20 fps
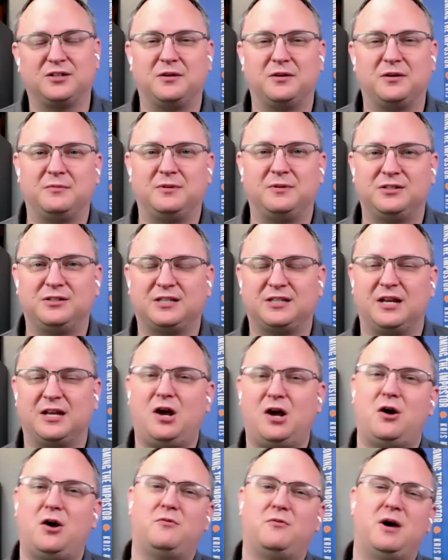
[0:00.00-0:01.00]
And you say,
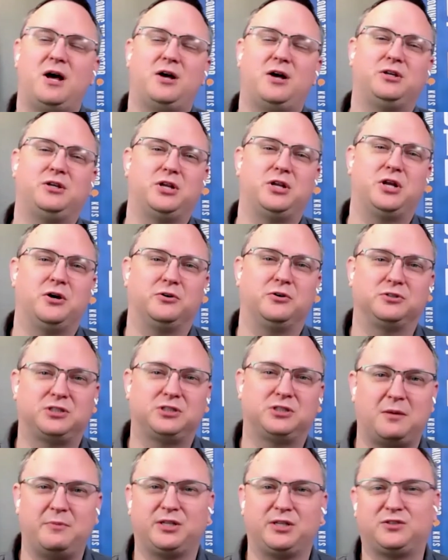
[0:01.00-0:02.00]
"Oh, well,
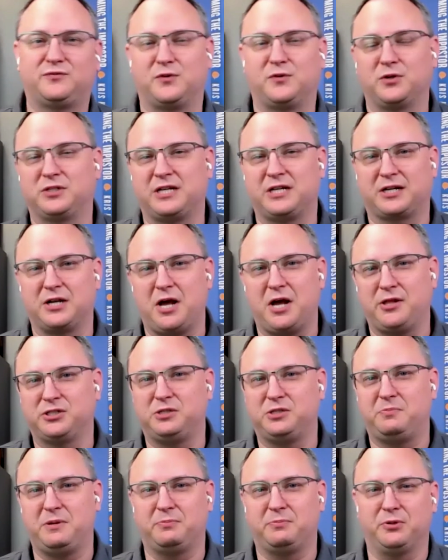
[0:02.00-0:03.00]
summits for technology
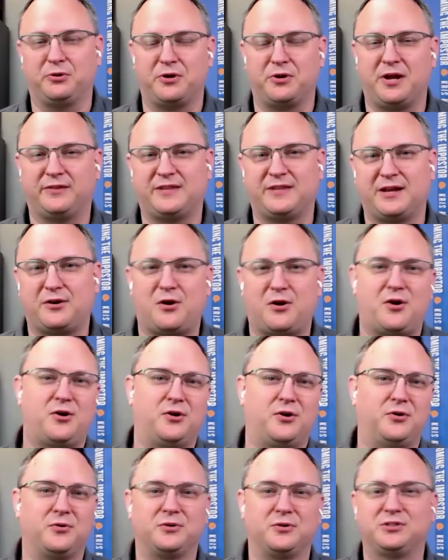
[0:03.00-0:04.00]
people are not that hard,"
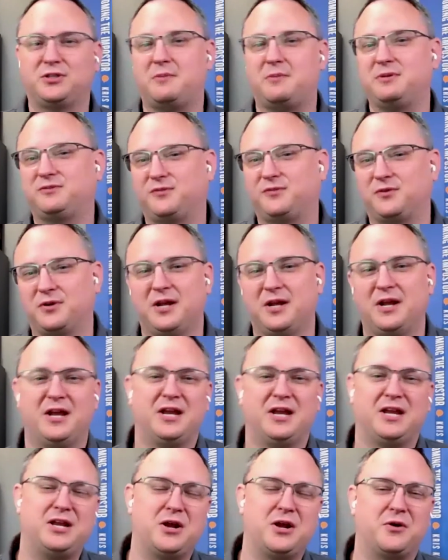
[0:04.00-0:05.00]
or summits for,
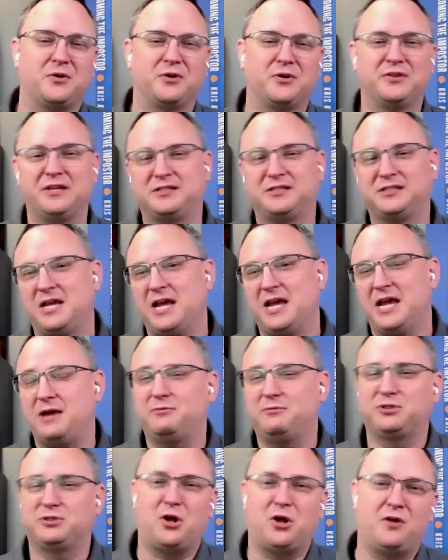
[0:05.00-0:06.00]
or this, it
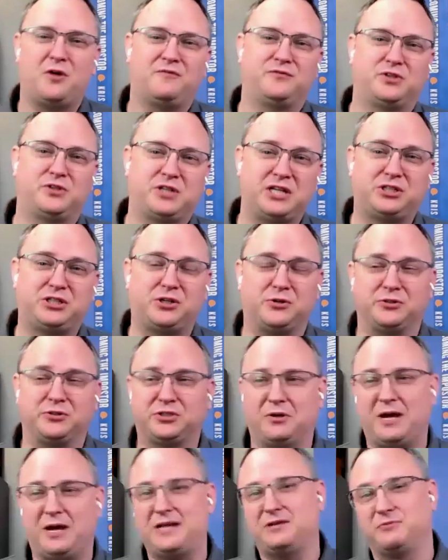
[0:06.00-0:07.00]
was all digital, so
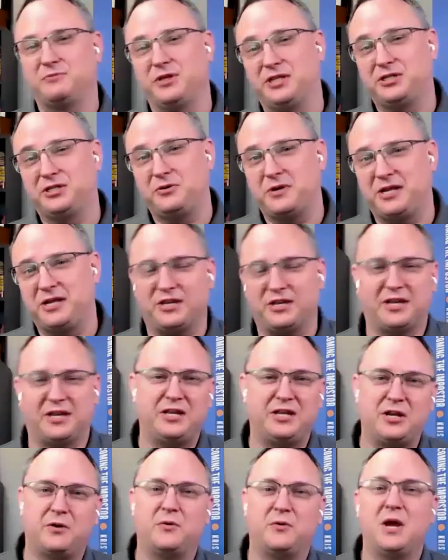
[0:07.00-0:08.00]
I didn't really do anything,
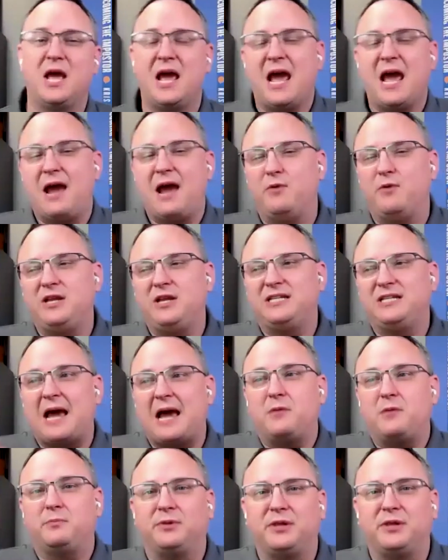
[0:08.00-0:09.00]
and we
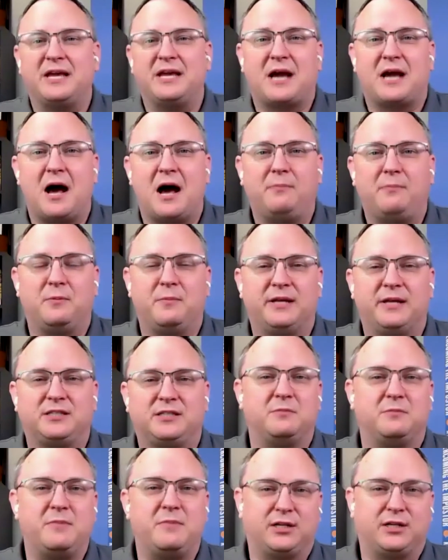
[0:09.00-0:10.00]
downplay compliments and
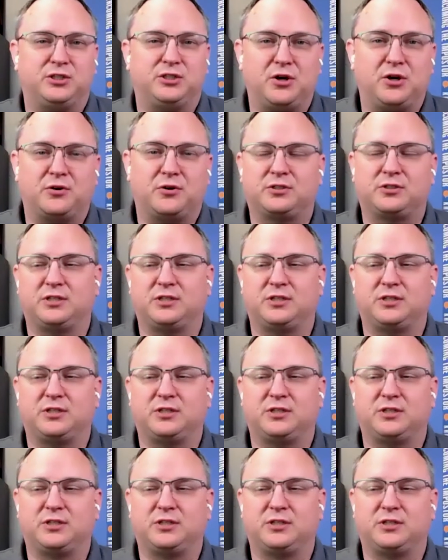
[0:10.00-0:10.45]
make jokes.